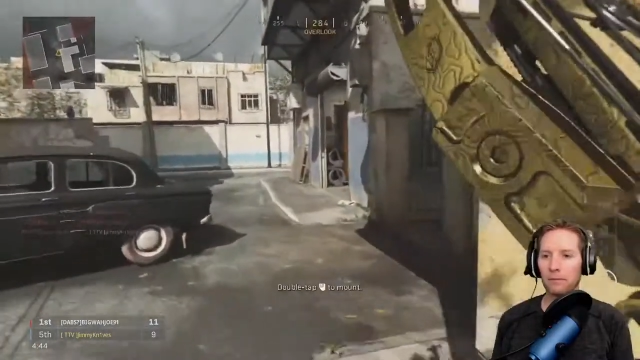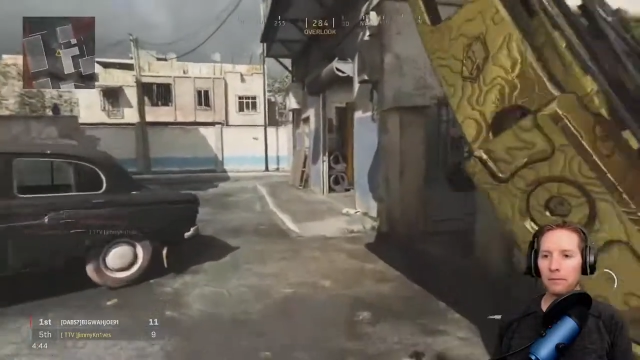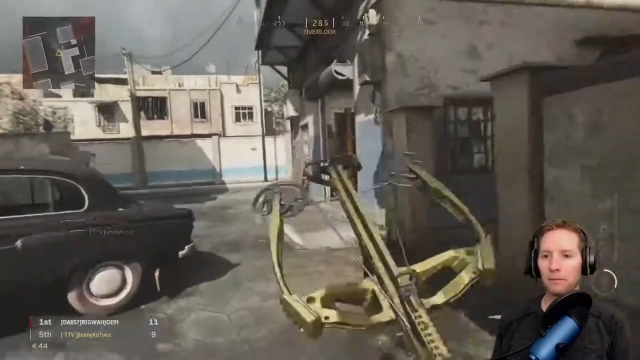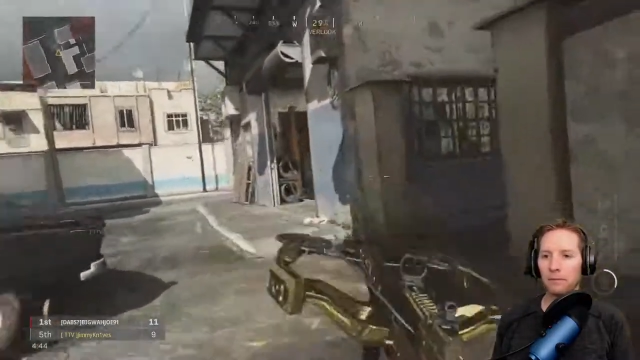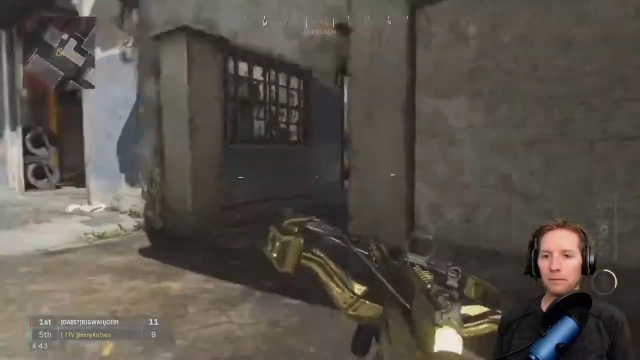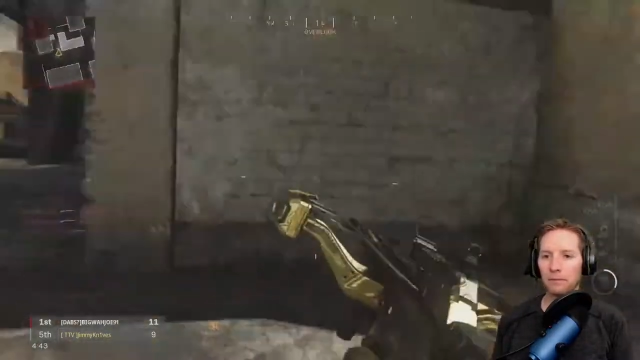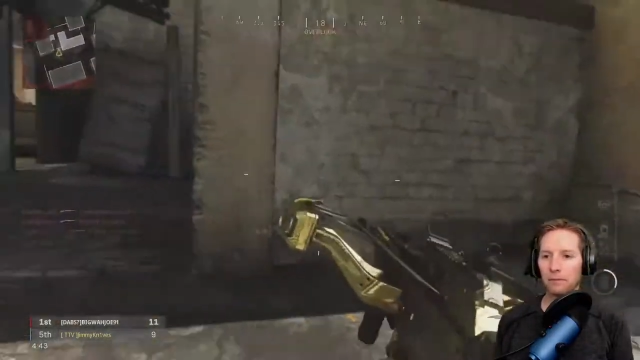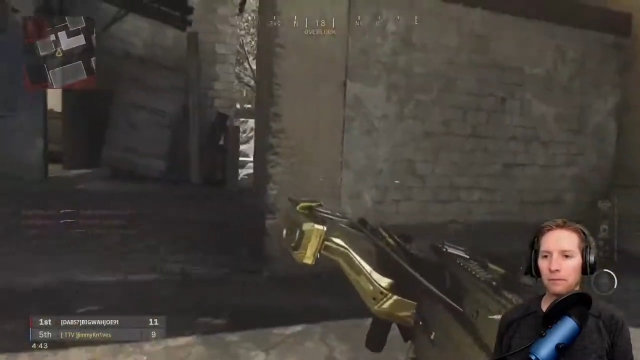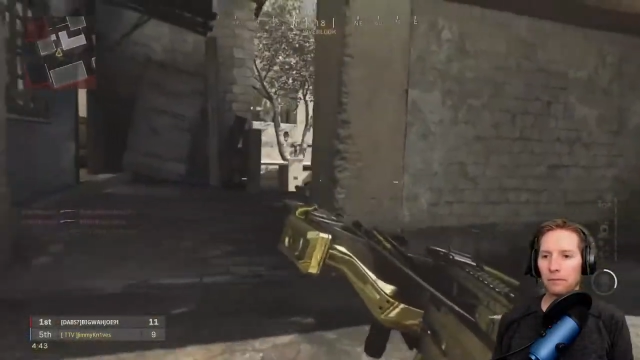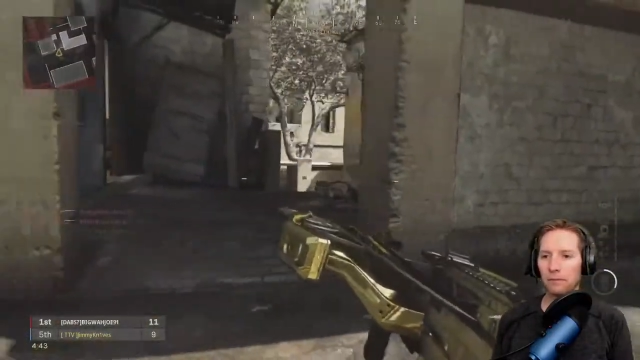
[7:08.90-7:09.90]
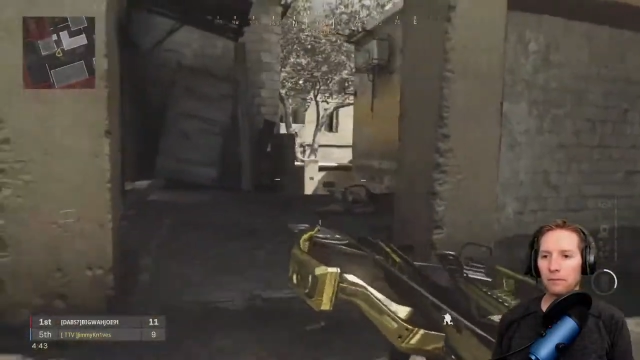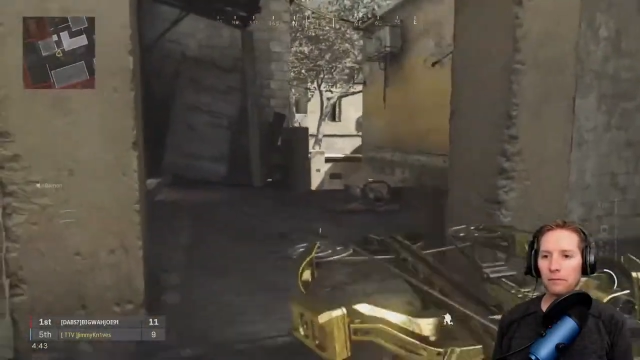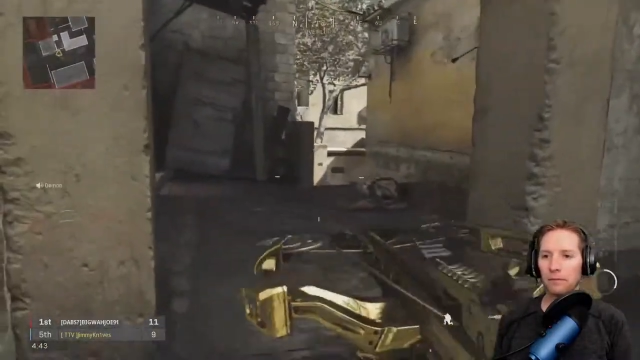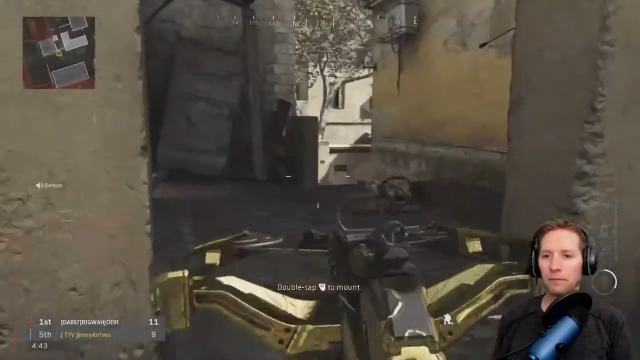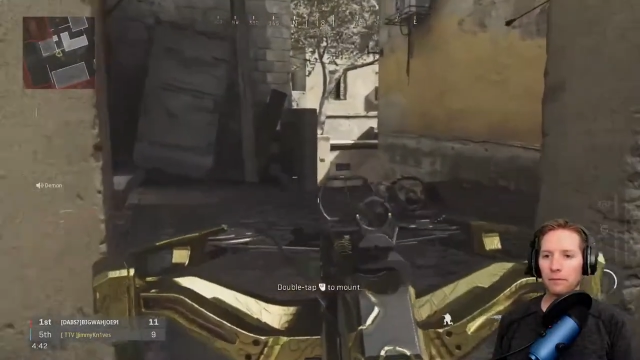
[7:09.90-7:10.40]

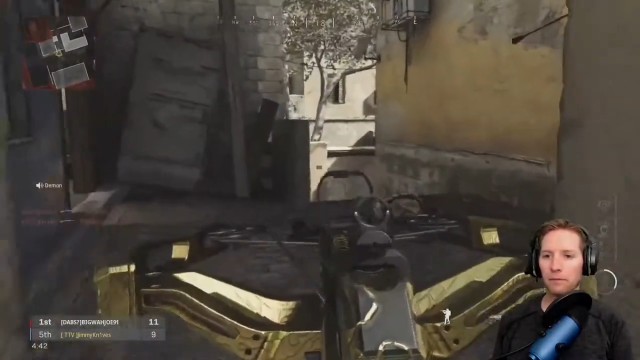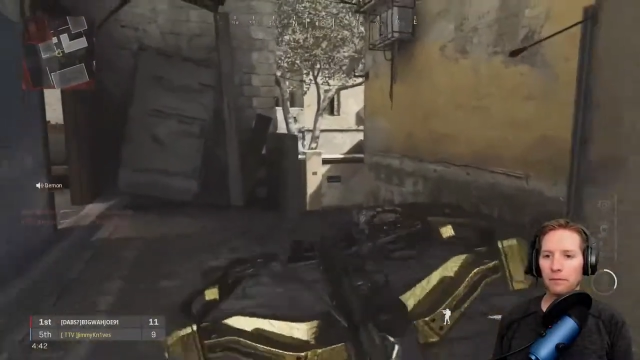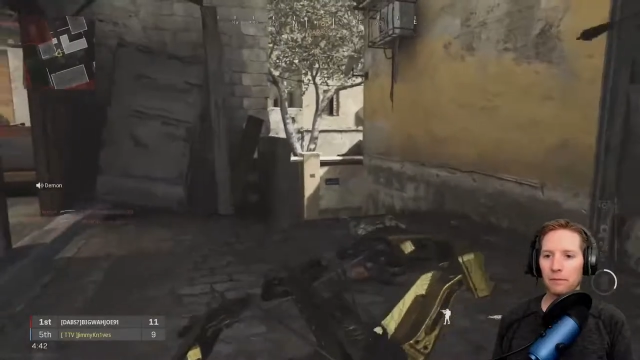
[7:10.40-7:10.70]
No one is speaking in this clip.